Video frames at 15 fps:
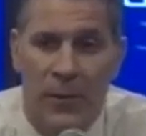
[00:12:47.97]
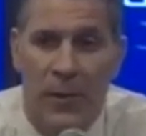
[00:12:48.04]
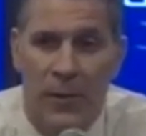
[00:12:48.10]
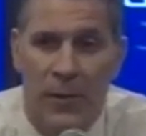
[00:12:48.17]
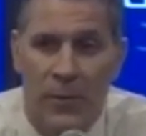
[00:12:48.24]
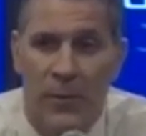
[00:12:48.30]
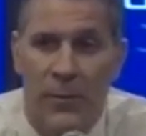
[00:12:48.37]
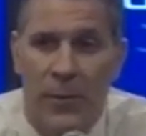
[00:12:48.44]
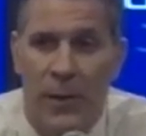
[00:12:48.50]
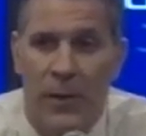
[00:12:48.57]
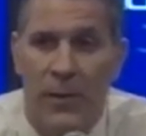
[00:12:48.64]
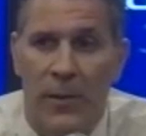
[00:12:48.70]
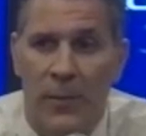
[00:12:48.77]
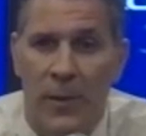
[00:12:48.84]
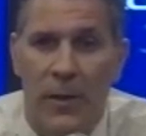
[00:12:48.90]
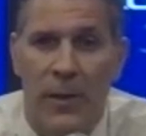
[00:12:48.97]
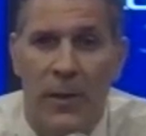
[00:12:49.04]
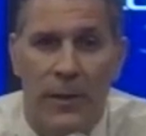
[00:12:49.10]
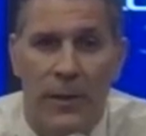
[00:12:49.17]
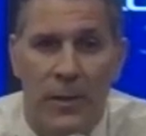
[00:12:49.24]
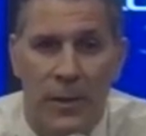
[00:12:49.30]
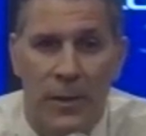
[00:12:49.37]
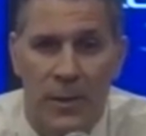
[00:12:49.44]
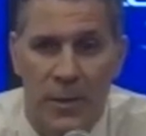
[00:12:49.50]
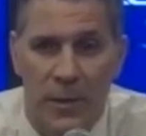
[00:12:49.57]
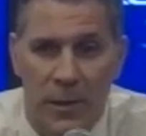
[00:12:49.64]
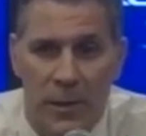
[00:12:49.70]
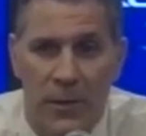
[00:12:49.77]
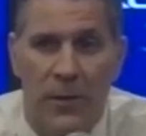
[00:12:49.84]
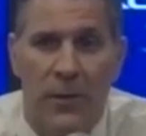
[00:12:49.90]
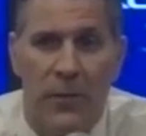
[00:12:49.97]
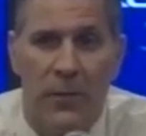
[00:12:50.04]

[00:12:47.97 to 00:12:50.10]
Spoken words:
things which made the meetings easier.